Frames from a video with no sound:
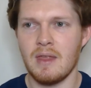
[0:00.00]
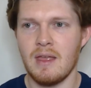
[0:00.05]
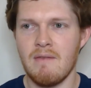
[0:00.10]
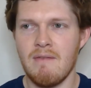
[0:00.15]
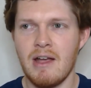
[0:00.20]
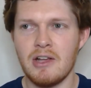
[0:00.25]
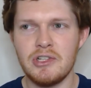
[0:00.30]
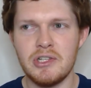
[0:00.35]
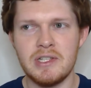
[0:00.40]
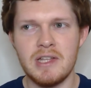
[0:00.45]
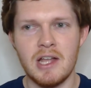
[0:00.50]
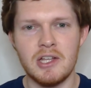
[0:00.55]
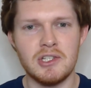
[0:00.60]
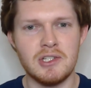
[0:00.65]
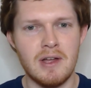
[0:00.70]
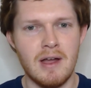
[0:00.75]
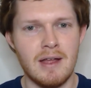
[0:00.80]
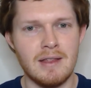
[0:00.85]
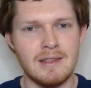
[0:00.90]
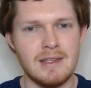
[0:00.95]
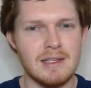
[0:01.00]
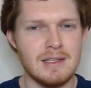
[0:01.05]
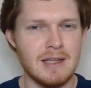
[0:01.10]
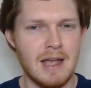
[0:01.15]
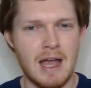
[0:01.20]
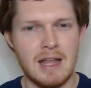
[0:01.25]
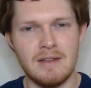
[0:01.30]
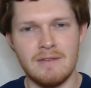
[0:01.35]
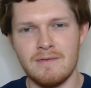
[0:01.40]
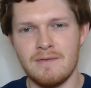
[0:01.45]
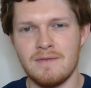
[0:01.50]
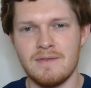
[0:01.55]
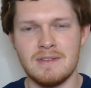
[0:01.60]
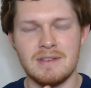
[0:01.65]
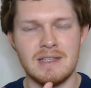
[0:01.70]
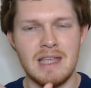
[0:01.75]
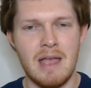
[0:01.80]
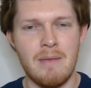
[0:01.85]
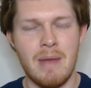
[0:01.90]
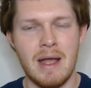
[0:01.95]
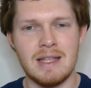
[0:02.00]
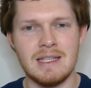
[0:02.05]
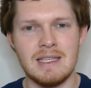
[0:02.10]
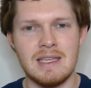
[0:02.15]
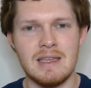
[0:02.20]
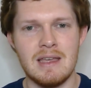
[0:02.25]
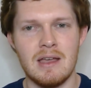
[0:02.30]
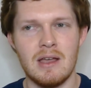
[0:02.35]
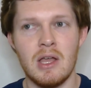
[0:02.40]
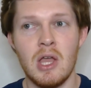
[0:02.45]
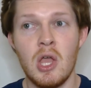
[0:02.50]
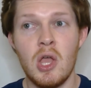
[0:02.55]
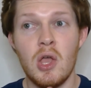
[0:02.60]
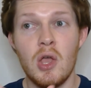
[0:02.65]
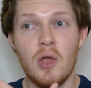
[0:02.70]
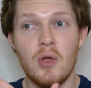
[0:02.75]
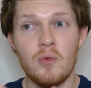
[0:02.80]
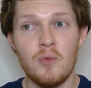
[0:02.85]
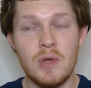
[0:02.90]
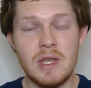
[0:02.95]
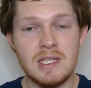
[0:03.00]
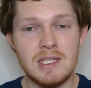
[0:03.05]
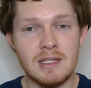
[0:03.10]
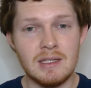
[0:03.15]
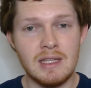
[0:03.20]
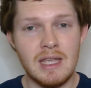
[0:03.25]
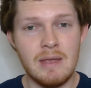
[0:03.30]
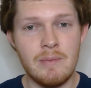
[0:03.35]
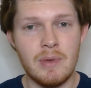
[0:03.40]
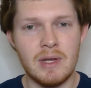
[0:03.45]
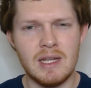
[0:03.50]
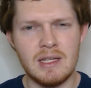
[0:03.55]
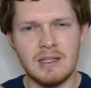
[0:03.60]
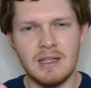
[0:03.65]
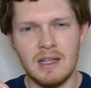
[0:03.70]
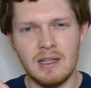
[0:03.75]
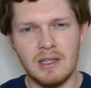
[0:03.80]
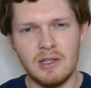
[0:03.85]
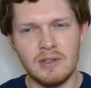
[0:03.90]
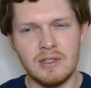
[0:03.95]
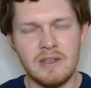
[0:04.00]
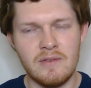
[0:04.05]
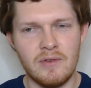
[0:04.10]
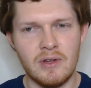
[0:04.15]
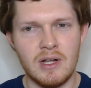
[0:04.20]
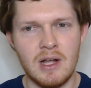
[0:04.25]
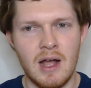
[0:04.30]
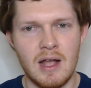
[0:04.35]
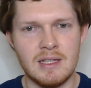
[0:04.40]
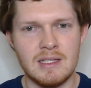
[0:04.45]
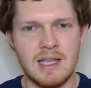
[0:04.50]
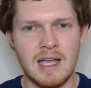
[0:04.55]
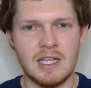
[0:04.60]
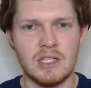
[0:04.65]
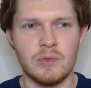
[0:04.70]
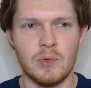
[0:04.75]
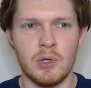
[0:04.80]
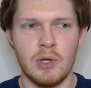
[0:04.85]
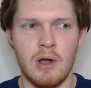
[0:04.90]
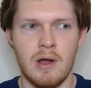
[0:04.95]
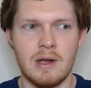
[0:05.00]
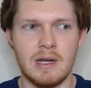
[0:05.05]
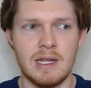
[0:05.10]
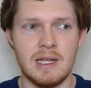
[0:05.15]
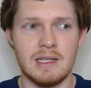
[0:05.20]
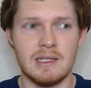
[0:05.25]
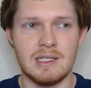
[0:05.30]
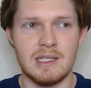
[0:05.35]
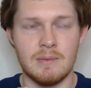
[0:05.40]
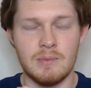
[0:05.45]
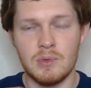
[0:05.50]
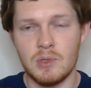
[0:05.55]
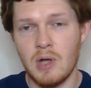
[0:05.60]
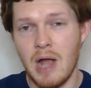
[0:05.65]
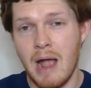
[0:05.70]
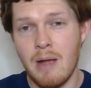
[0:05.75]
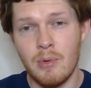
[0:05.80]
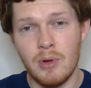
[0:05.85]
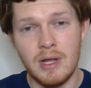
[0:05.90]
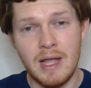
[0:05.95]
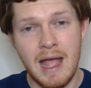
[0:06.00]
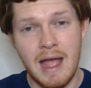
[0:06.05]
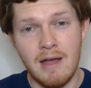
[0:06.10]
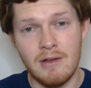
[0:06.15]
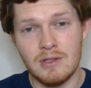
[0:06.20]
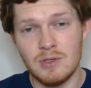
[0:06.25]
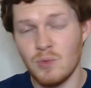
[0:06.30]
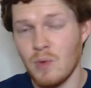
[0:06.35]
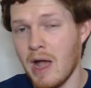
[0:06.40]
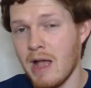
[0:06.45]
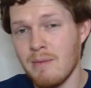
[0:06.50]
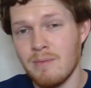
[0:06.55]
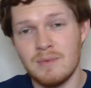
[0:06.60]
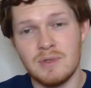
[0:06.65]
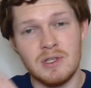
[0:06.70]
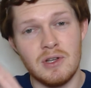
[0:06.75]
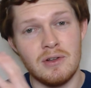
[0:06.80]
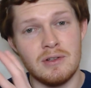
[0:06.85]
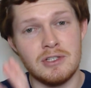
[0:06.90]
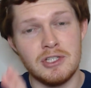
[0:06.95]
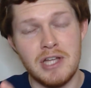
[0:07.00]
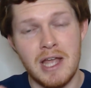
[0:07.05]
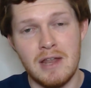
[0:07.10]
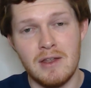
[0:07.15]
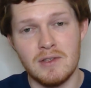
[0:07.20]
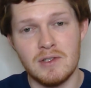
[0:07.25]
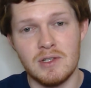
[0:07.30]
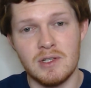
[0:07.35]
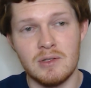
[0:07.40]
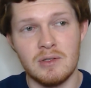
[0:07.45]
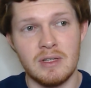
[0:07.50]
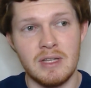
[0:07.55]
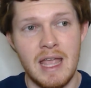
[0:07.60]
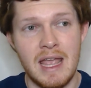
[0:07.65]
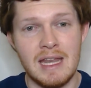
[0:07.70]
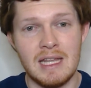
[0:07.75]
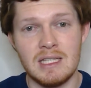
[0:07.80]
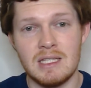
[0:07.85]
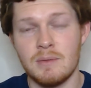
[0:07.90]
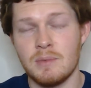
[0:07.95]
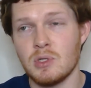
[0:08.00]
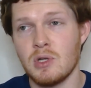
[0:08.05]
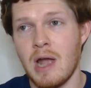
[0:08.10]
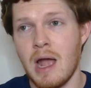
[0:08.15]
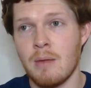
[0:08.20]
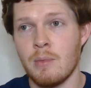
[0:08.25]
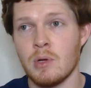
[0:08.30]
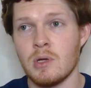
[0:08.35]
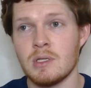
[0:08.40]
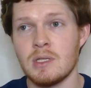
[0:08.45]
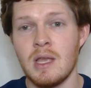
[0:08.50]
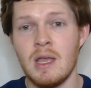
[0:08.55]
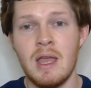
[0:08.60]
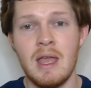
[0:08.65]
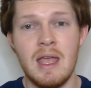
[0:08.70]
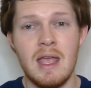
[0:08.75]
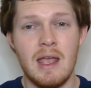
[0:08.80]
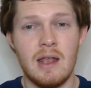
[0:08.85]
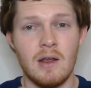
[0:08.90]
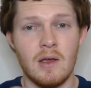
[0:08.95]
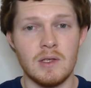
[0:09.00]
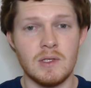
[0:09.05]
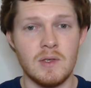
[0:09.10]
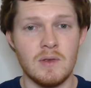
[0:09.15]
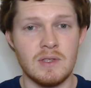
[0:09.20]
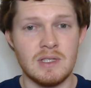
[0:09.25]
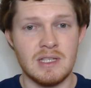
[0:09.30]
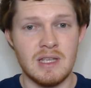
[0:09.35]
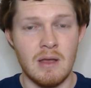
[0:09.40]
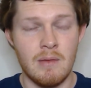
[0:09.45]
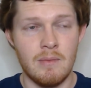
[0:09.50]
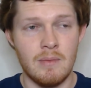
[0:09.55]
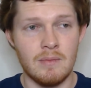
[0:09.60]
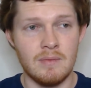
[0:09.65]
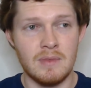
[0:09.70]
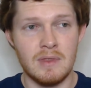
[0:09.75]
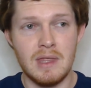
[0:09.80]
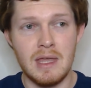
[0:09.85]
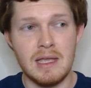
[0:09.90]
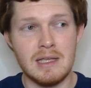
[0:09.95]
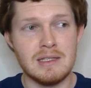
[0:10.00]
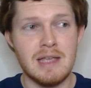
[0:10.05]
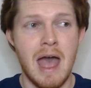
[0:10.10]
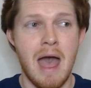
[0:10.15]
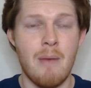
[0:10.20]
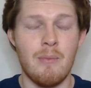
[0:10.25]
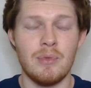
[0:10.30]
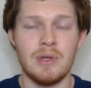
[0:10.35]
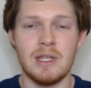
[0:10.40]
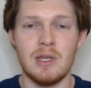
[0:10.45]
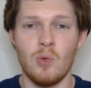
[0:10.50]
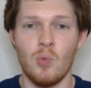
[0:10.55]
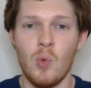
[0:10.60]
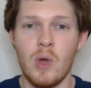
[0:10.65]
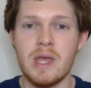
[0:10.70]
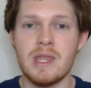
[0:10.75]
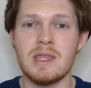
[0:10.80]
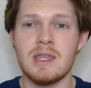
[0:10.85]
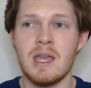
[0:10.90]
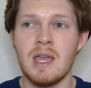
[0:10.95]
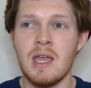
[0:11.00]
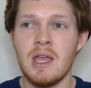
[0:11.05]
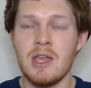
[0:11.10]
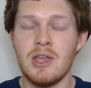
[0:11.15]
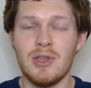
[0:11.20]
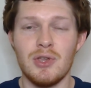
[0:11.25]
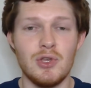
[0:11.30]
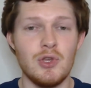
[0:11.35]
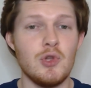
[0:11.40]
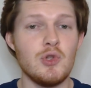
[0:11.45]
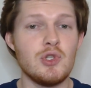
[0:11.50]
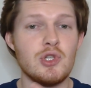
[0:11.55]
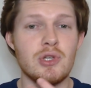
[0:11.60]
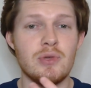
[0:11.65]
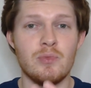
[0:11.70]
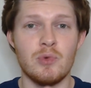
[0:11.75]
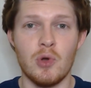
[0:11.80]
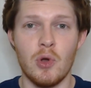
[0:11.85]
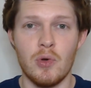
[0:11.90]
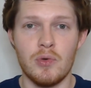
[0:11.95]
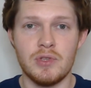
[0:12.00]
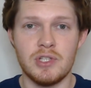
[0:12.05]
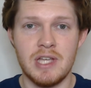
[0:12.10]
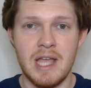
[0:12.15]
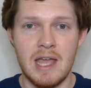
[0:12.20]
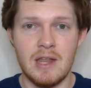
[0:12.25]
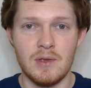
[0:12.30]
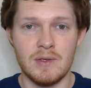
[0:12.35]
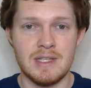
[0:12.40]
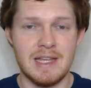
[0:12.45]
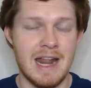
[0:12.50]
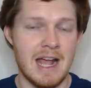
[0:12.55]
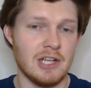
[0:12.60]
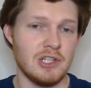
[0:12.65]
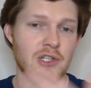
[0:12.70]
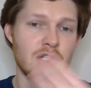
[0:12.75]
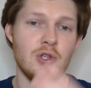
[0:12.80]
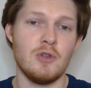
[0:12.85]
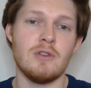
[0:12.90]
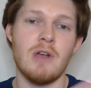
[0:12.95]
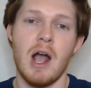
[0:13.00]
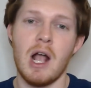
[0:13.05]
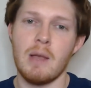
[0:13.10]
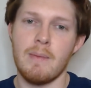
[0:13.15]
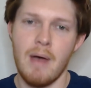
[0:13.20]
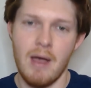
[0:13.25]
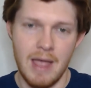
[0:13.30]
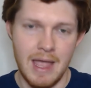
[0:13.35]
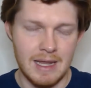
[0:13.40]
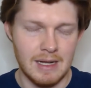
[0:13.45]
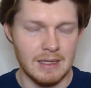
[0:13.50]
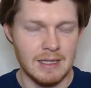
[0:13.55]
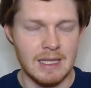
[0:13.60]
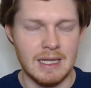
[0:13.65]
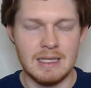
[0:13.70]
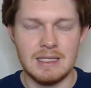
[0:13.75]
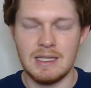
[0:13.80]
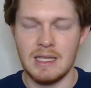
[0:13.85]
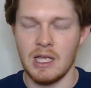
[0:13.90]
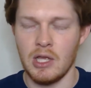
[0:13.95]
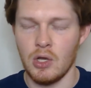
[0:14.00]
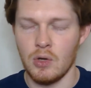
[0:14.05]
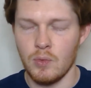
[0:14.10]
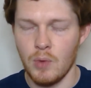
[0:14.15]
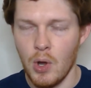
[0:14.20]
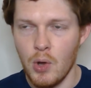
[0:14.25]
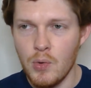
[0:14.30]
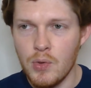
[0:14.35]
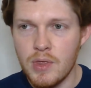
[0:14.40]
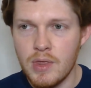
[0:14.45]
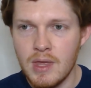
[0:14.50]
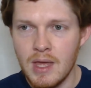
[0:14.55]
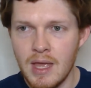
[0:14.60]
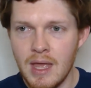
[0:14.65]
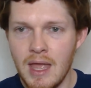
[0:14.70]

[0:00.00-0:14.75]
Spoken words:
I've actually touched on this kind of same idea recently, but in a little different context regarding subscriber counts, why certain channels are gaining subscribers, and also some things happening with YouTube growth channels that actually do talk about analytics and growth.